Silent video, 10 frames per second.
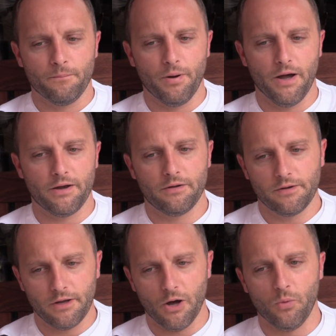But,
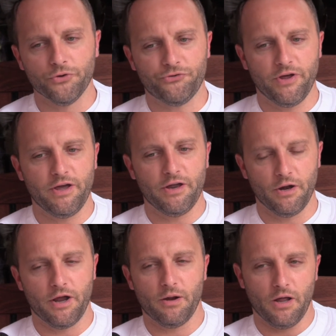you know, we'll see. You
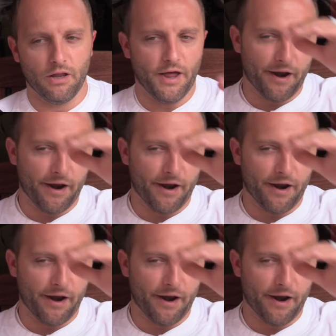know,